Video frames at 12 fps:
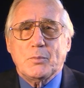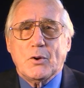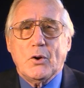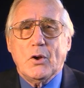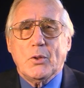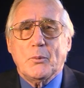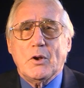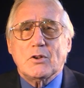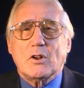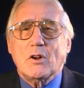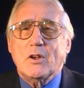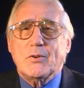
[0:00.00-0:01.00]
but
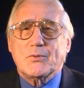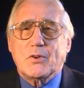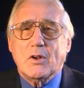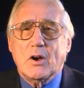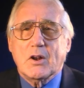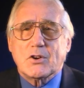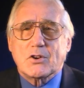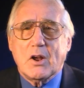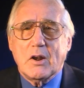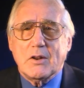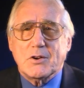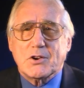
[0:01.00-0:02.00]
otherwise left
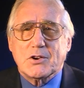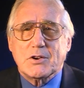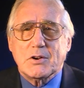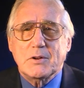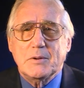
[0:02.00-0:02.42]
unchallenged.